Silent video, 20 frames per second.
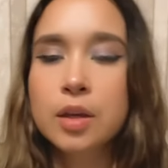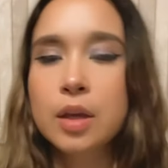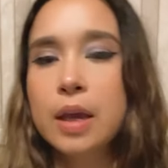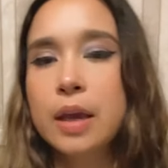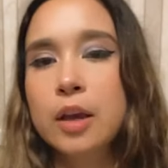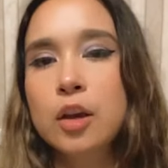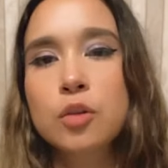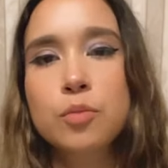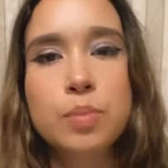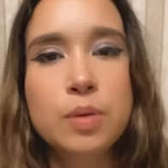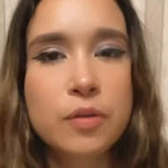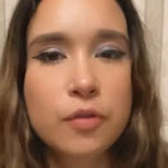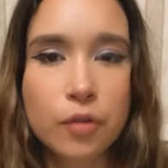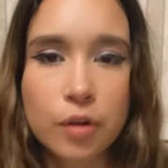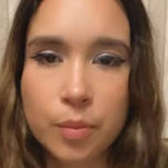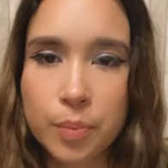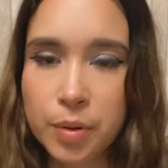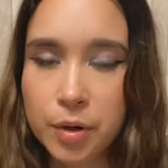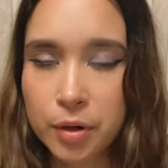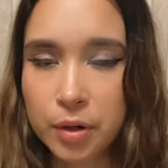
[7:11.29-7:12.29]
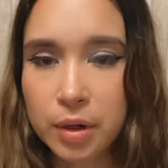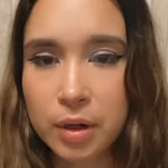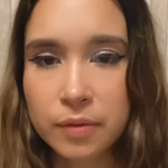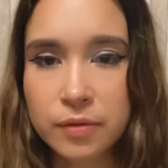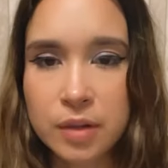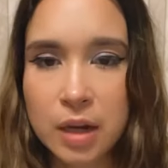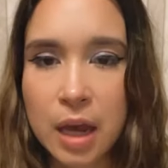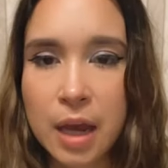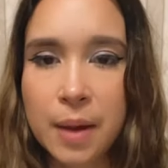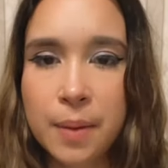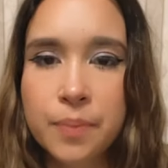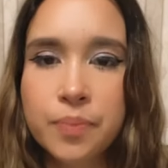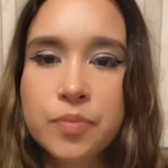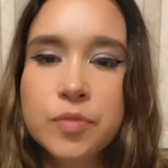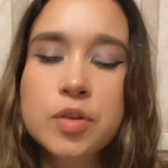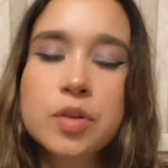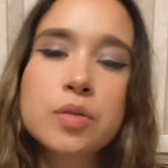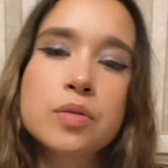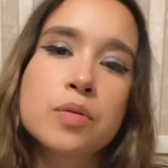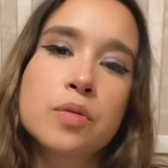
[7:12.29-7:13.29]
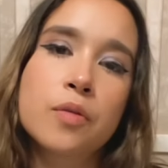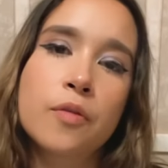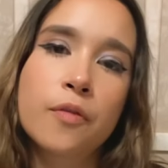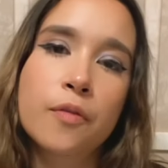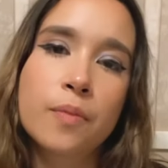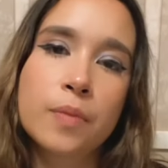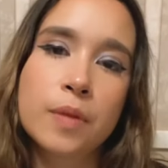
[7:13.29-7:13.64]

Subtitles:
it could be for a period of time to,